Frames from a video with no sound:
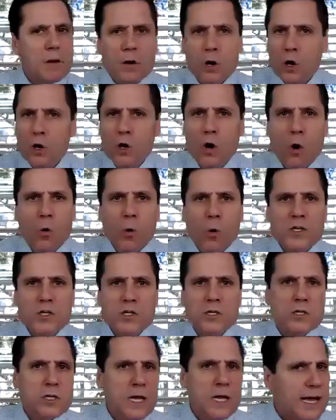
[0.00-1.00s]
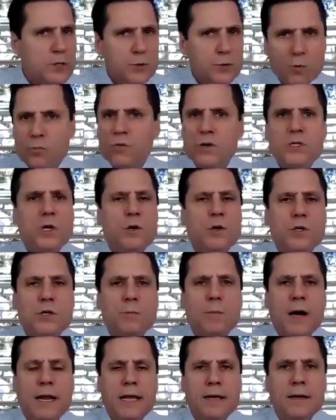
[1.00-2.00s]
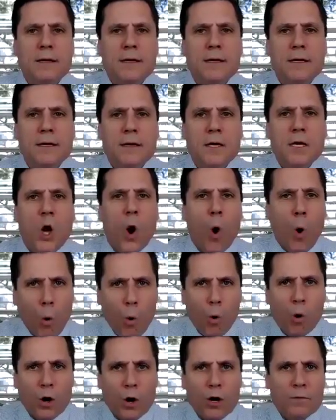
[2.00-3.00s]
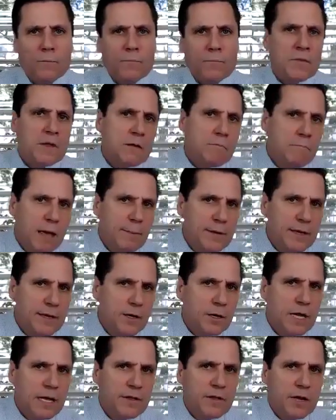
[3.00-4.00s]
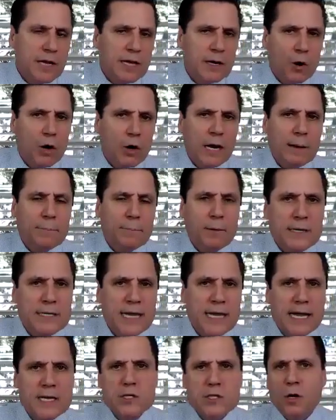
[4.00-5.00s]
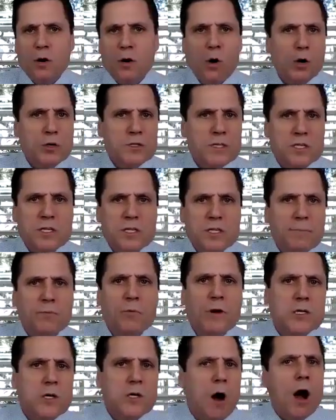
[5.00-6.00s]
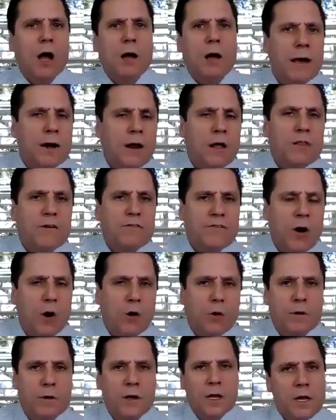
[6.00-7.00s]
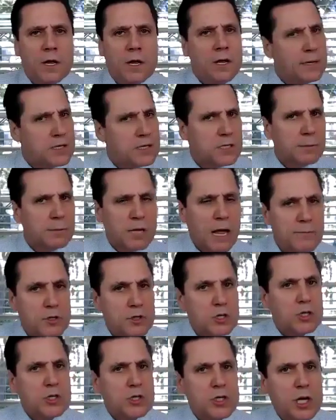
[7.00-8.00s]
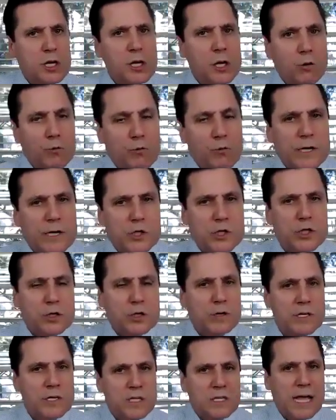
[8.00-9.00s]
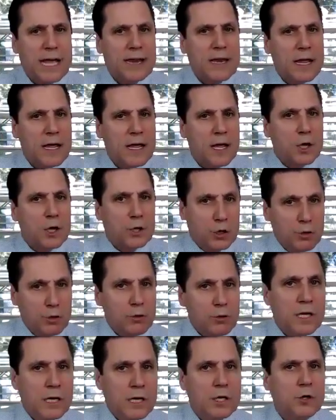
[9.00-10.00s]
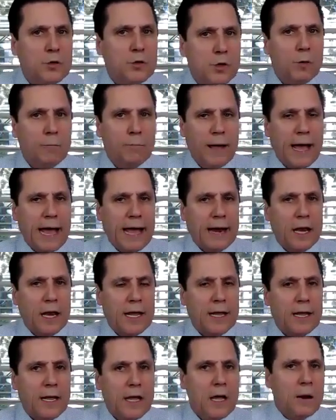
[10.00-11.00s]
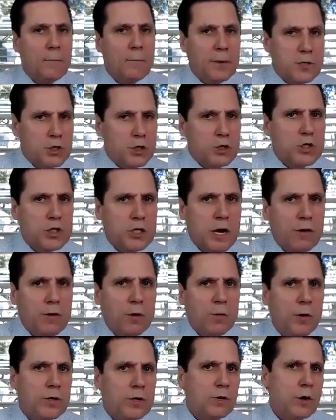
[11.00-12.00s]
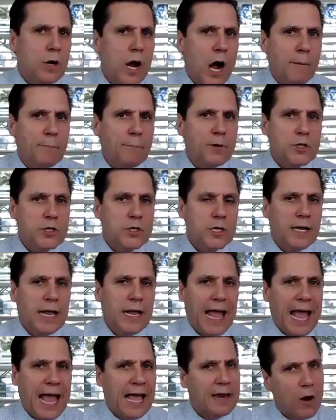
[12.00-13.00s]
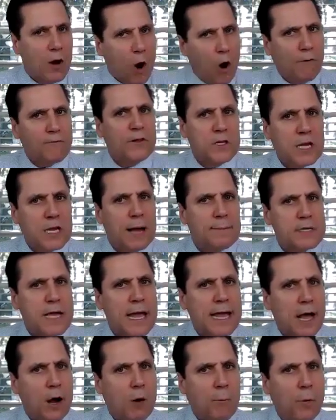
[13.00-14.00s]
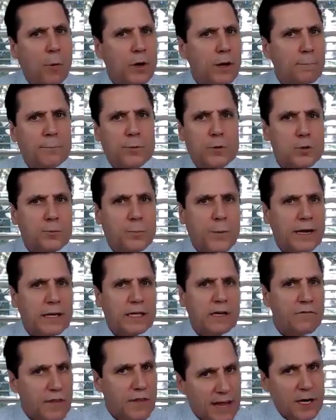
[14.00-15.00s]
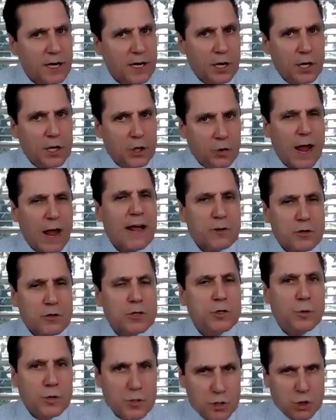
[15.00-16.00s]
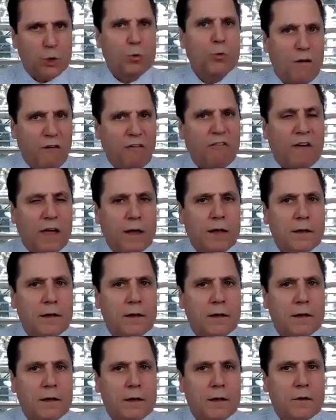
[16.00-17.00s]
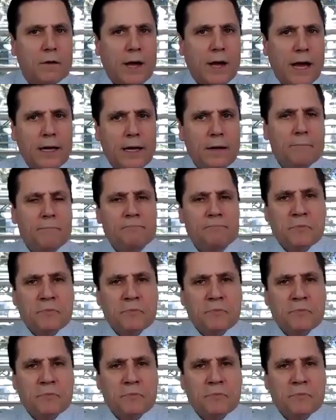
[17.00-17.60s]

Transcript: No questions asked. We'll return your money. Or maybe in our implementation calls, it's something we talk about on the phone. Because sometimes you just need a little reassurance that you think you're doing badly, but you're sharing what you're accomplishing. And oftentimes I help put it in perspective that you're actually doing terrific. Okay?